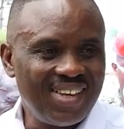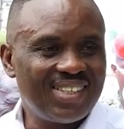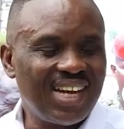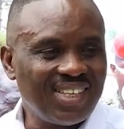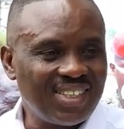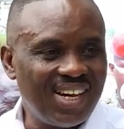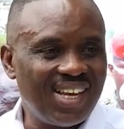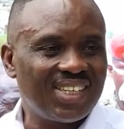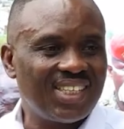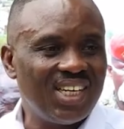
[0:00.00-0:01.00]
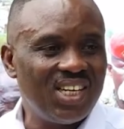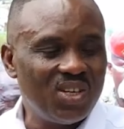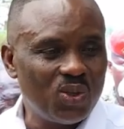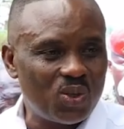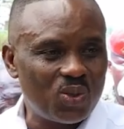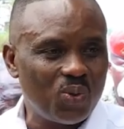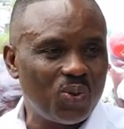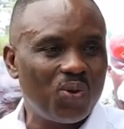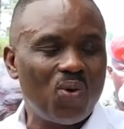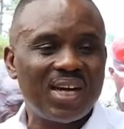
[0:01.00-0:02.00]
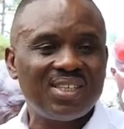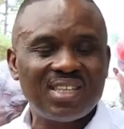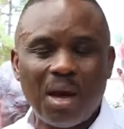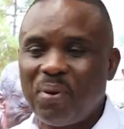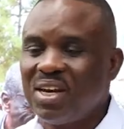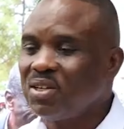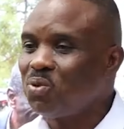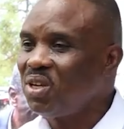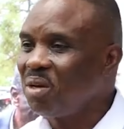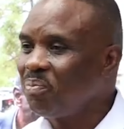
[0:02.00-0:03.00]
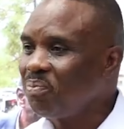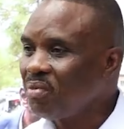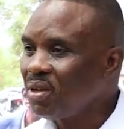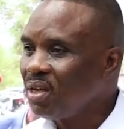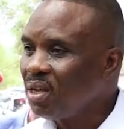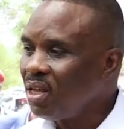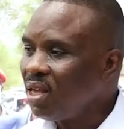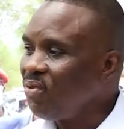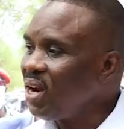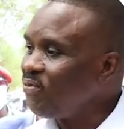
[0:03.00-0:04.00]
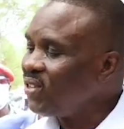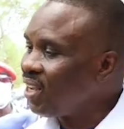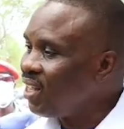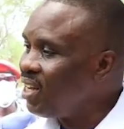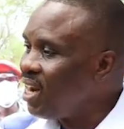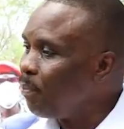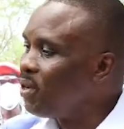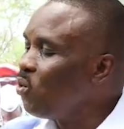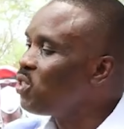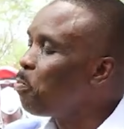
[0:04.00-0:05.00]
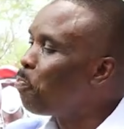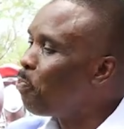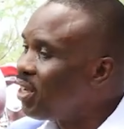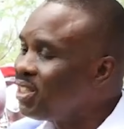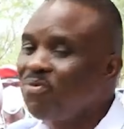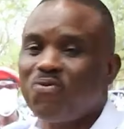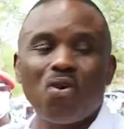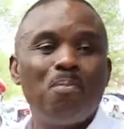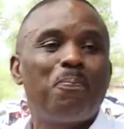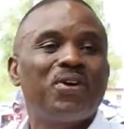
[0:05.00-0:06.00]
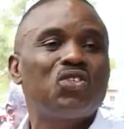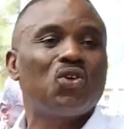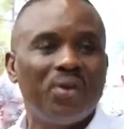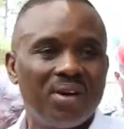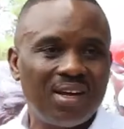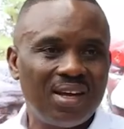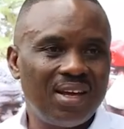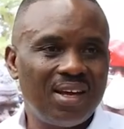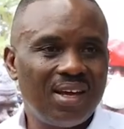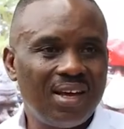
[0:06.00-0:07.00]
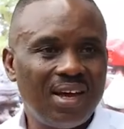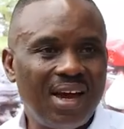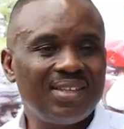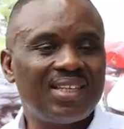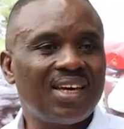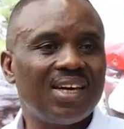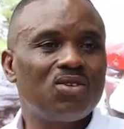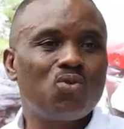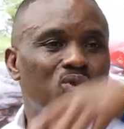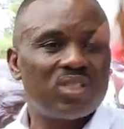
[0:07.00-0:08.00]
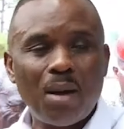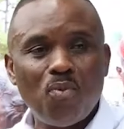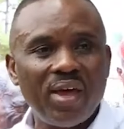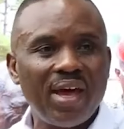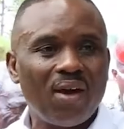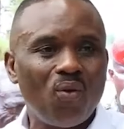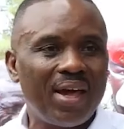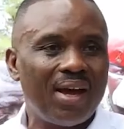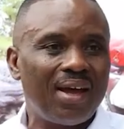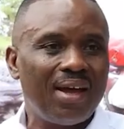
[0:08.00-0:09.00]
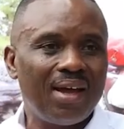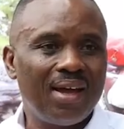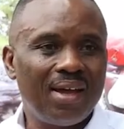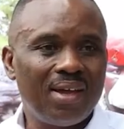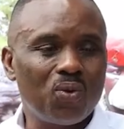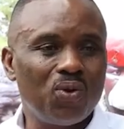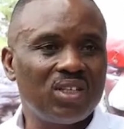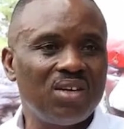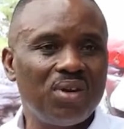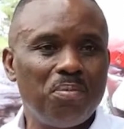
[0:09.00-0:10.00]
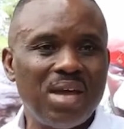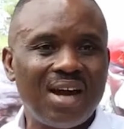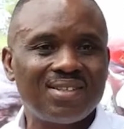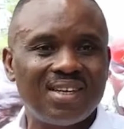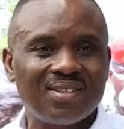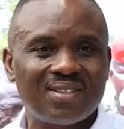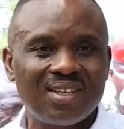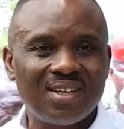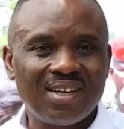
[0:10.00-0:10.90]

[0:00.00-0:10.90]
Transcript: In Tanzania, Tindi Lissu, you know what is happening to him? Even after kidnap, he was picked from prison and taken to somewhere where he could not even be accessed.